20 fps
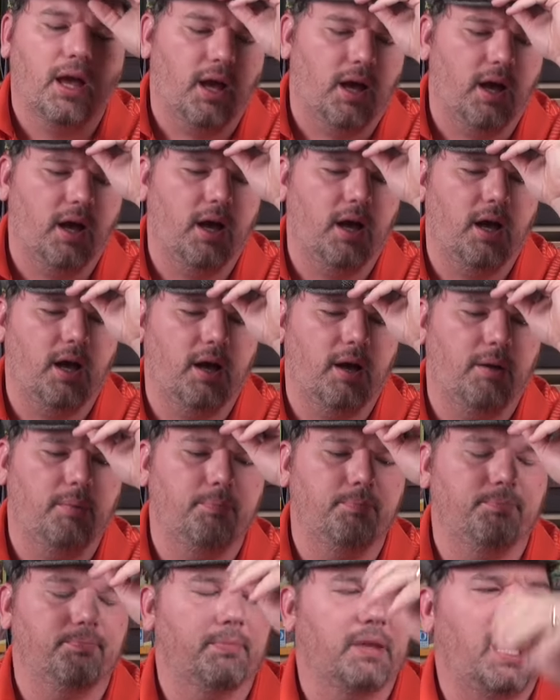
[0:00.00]

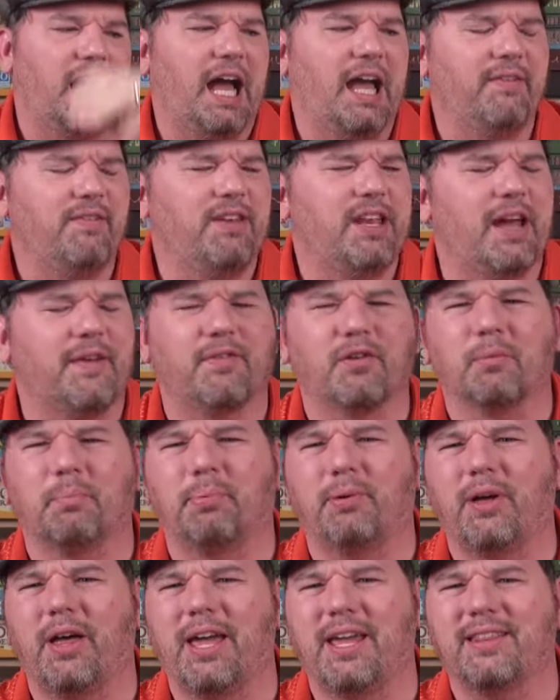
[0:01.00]
Um, I've never
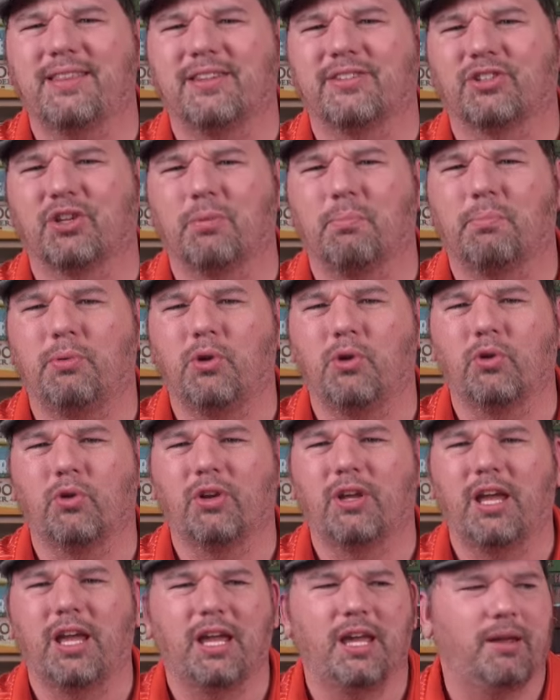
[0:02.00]
played this
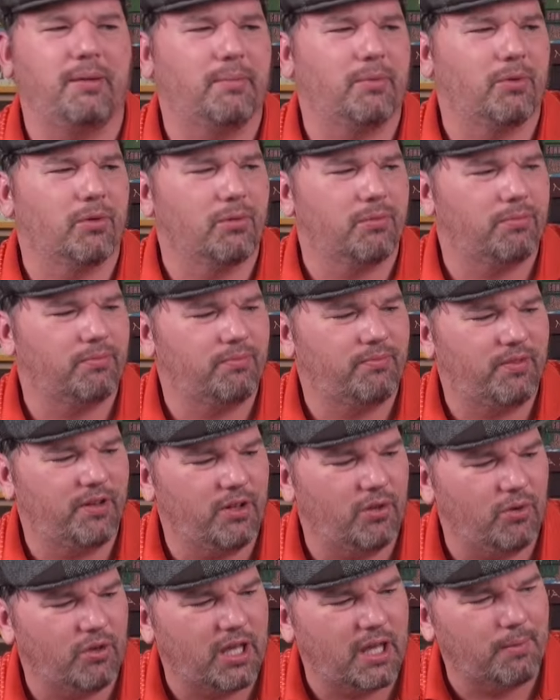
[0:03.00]
computer game or
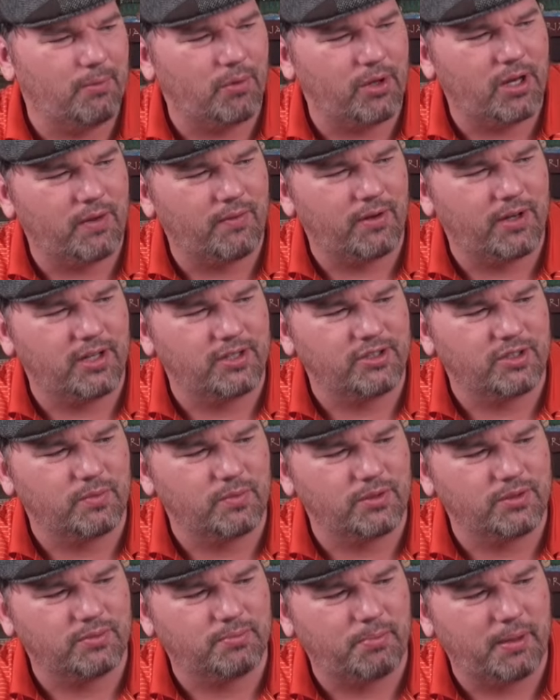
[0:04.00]
video game, whatever it is
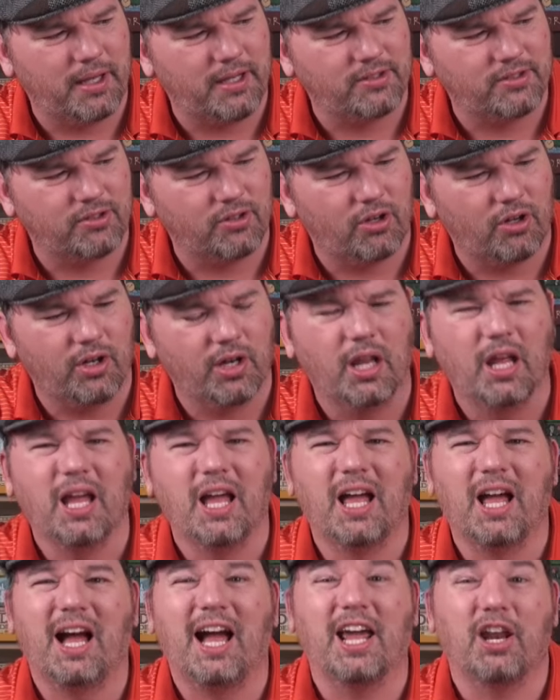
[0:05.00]
it was based on.
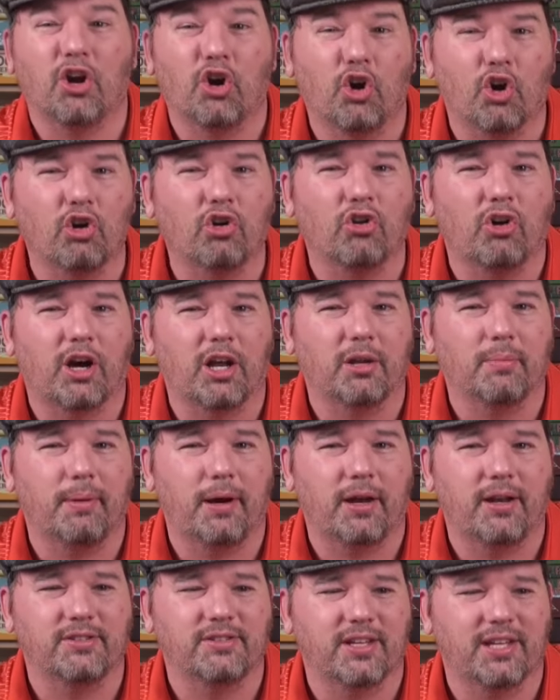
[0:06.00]
I had heard a lot
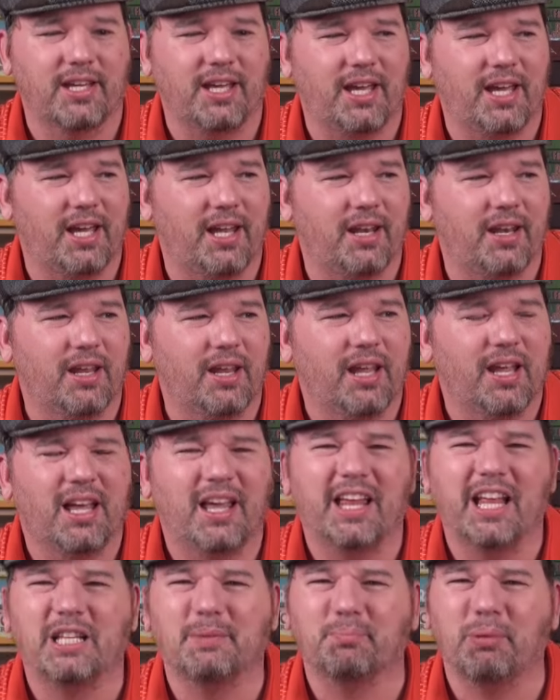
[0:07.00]
about as a kid.
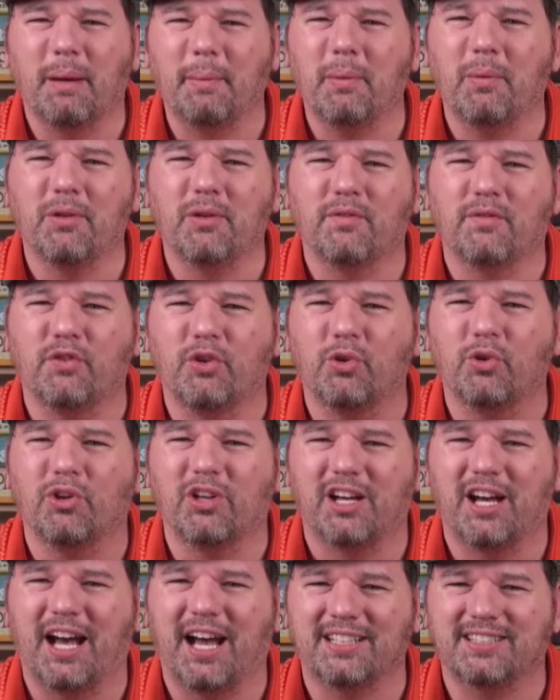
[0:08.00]
It's probably one of the few
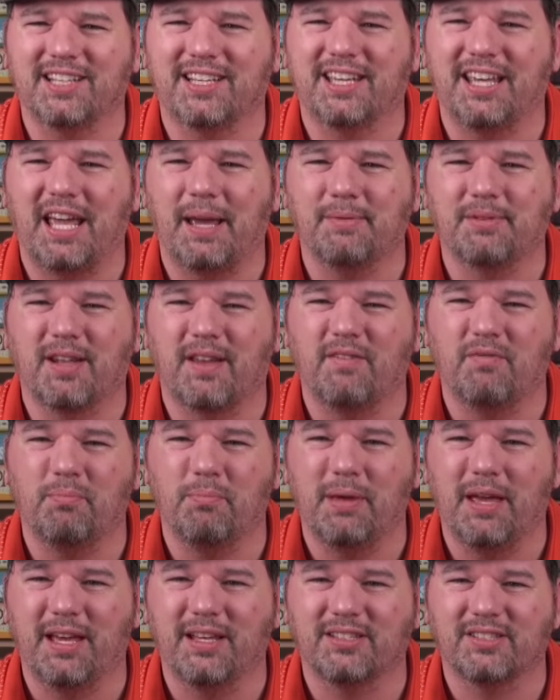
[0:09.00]
classic games that I've
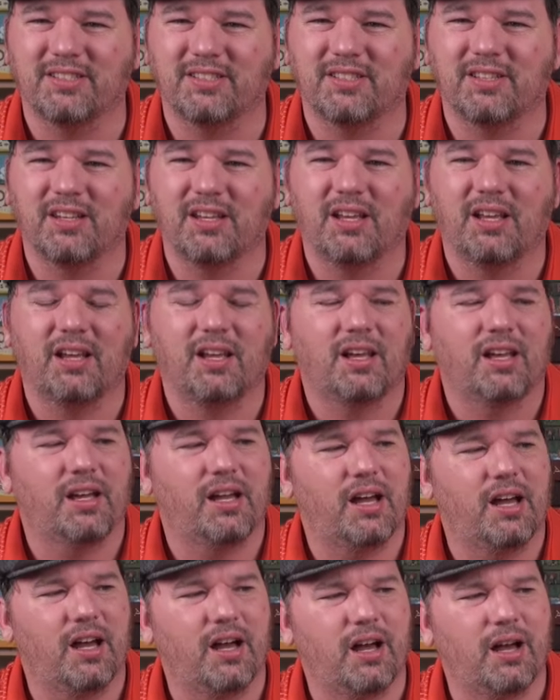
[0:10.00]
missed.
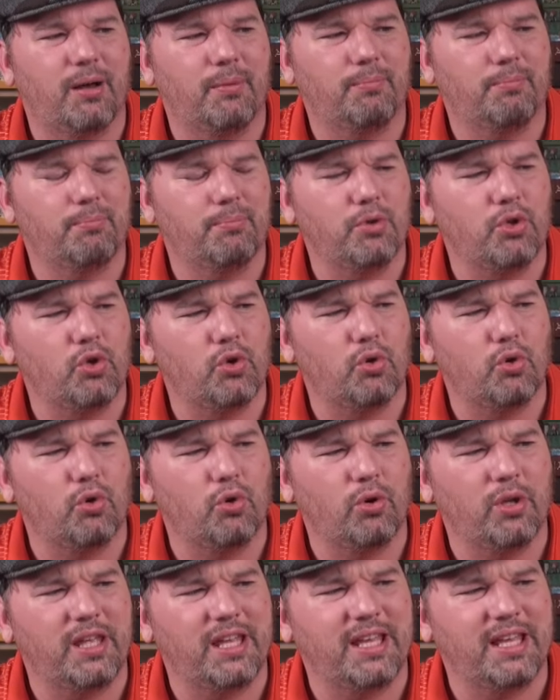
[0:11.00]
Um,
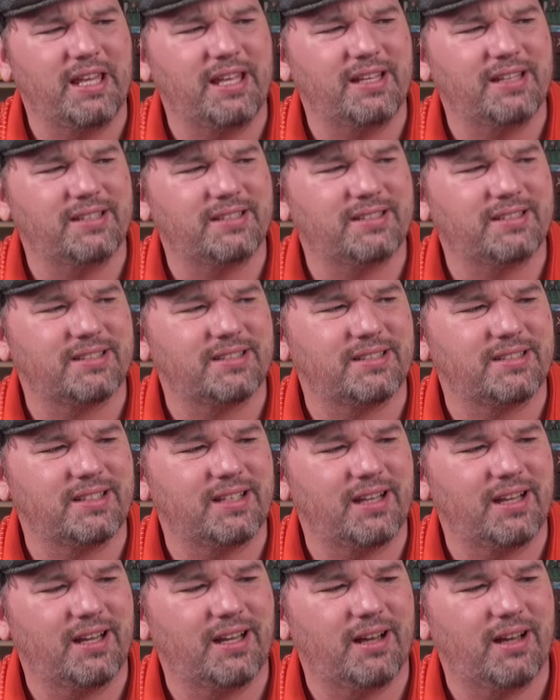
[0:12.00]
Mule
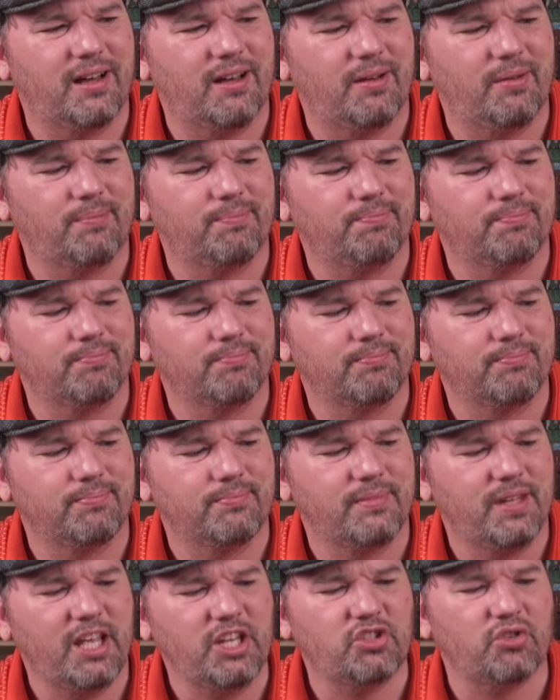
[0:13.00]
is um,
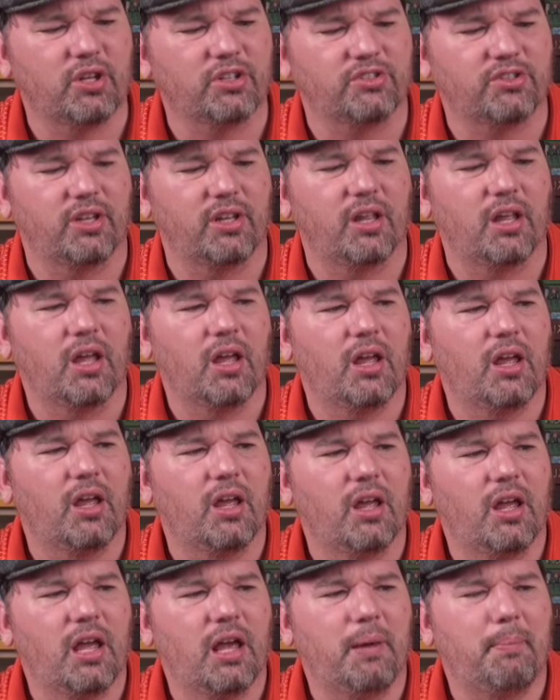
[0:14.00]
interesting,
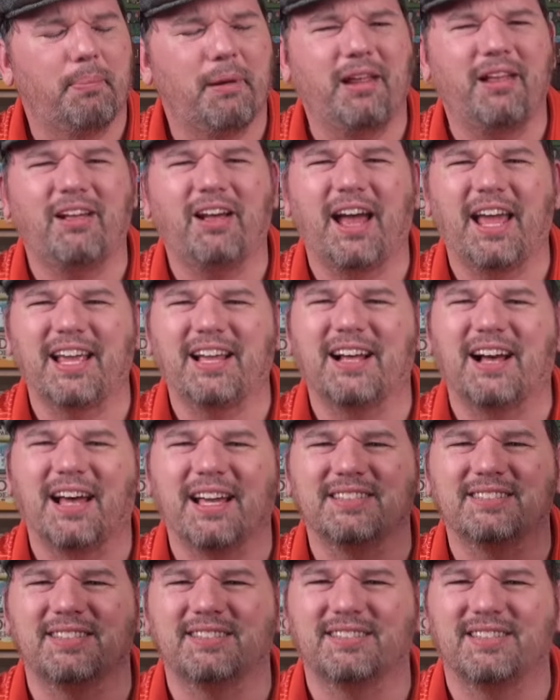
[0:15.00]
but I like
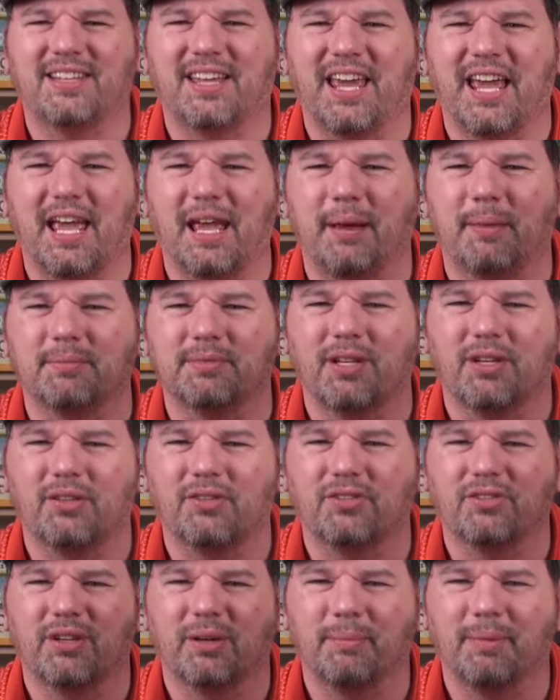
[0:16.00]
licensed games. They
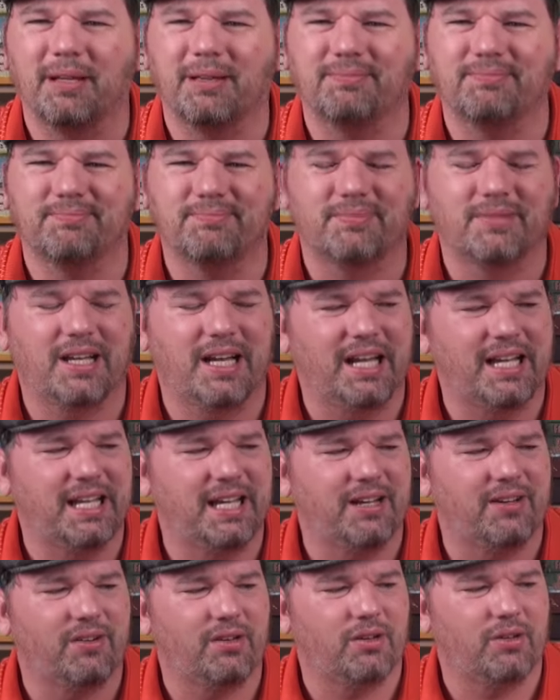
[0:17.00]
just, I mean,
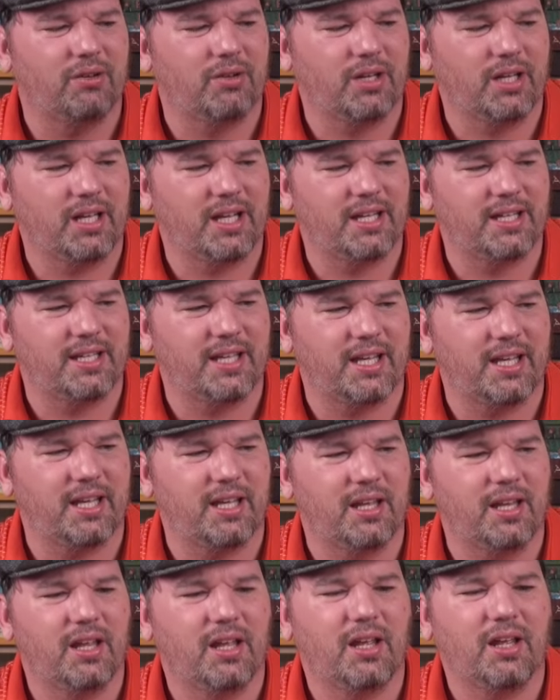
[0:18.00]
I, I don't know. I kind of dig
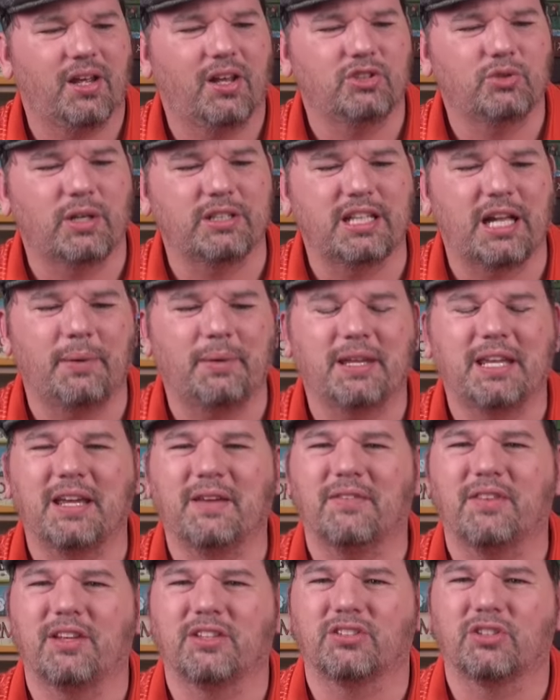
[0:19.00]
it. So I thought I would
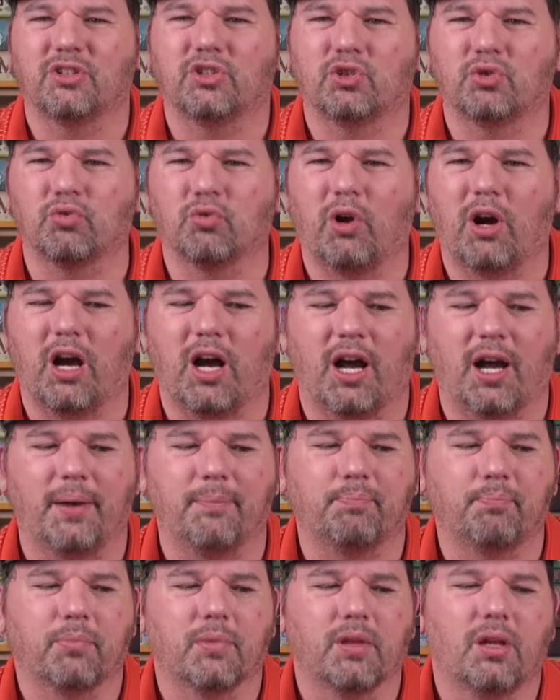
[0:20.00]
give this a
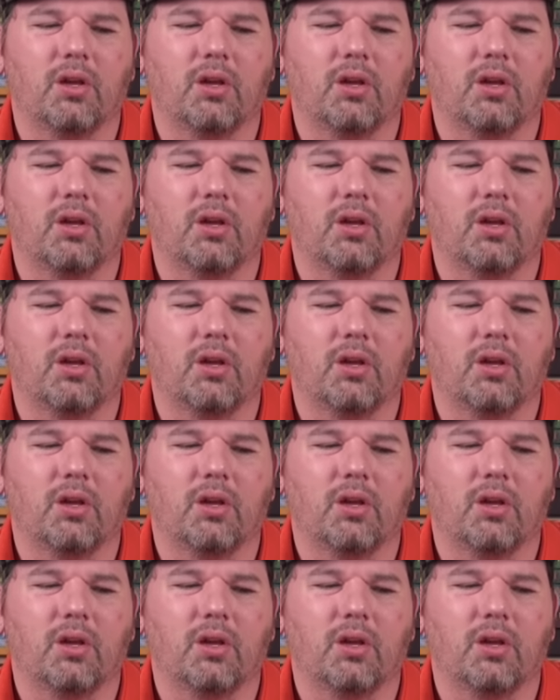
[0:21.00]
try.